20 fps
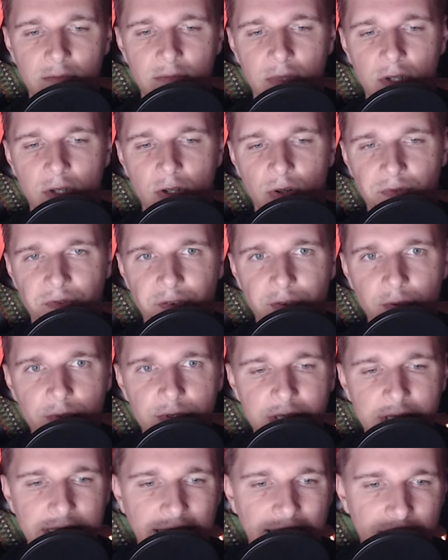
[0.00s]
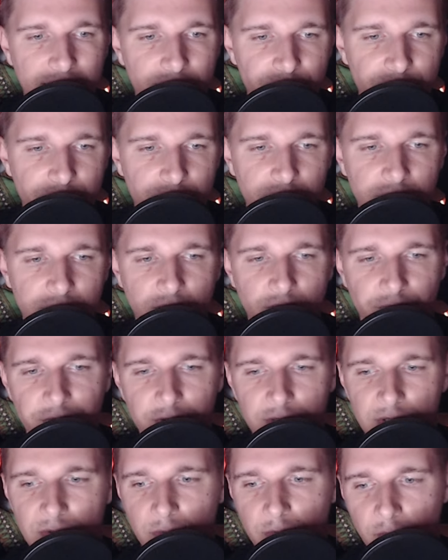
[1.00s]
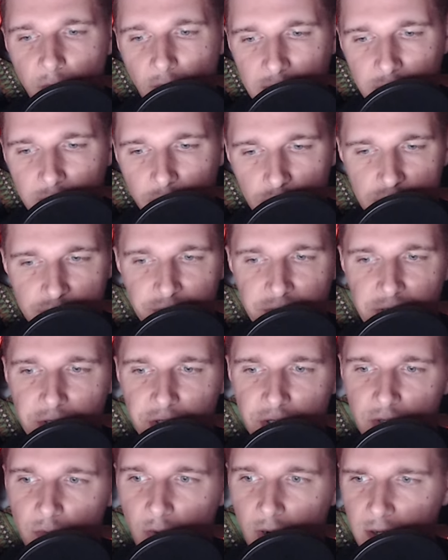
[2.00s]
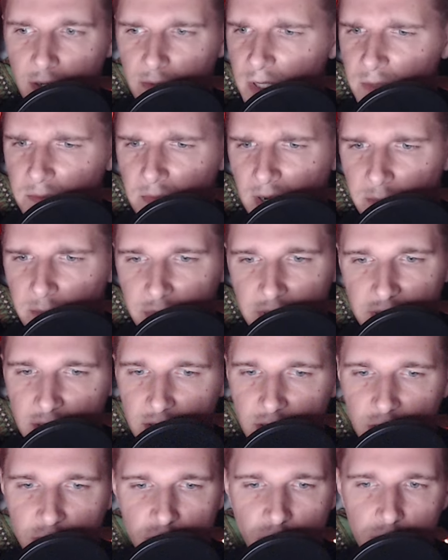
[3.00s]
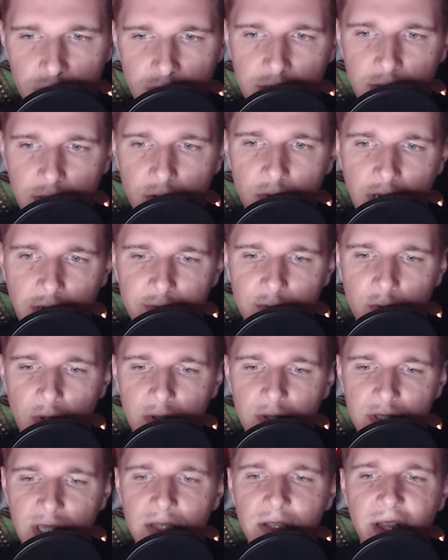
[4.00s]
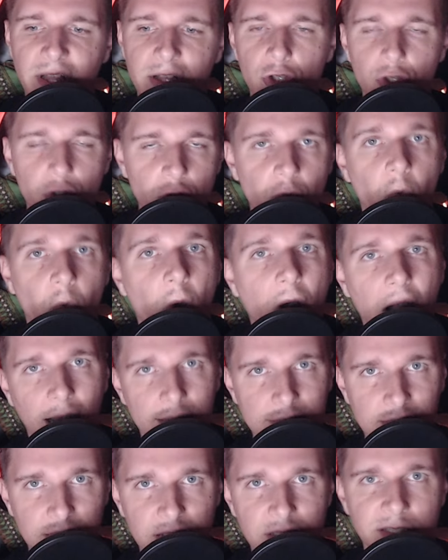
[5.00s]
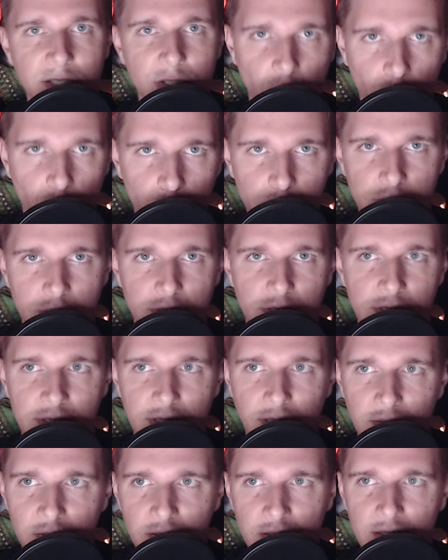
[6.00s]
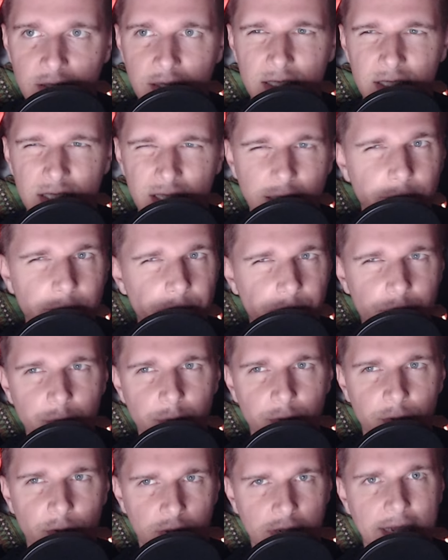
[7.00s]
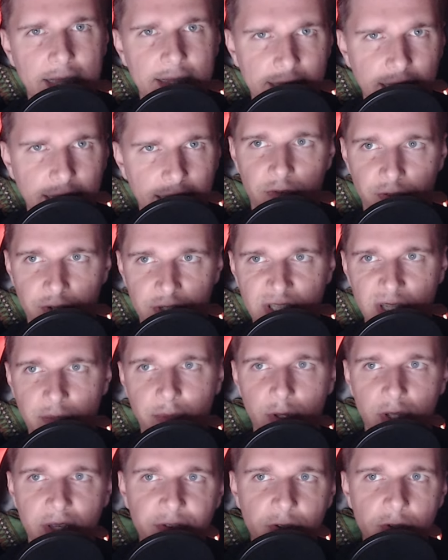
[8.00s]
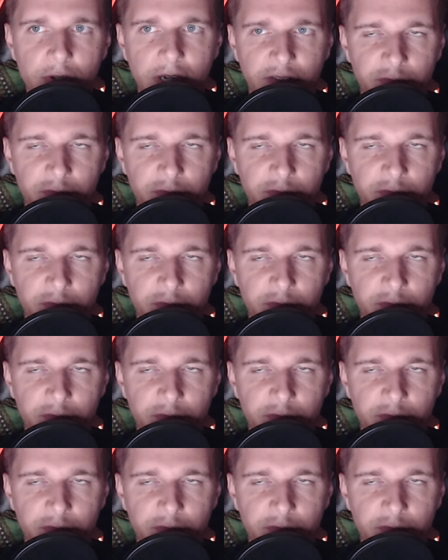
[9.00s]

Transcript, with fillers: confusing action, confusing with why motivation, why it might be the disorder. You have to understand that you are the disorder. And I think that's people don't get that. For example, if you have